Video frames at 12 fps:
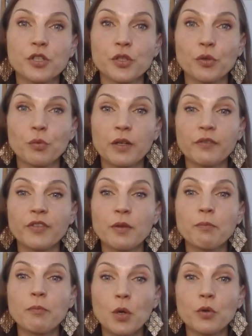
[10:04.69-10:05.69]
to one of the
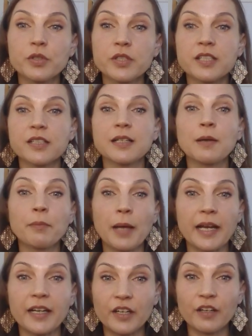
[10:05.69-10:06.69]
most
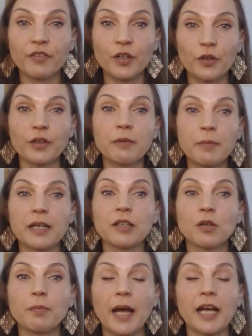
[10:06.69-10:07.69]
competitive early
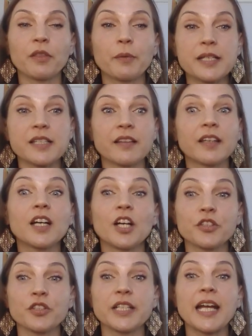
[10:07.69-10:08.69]
medical pathways in the
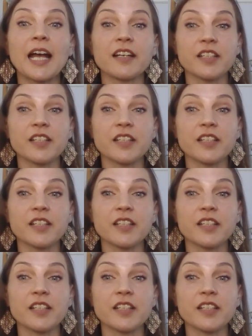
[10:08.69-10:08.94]
country at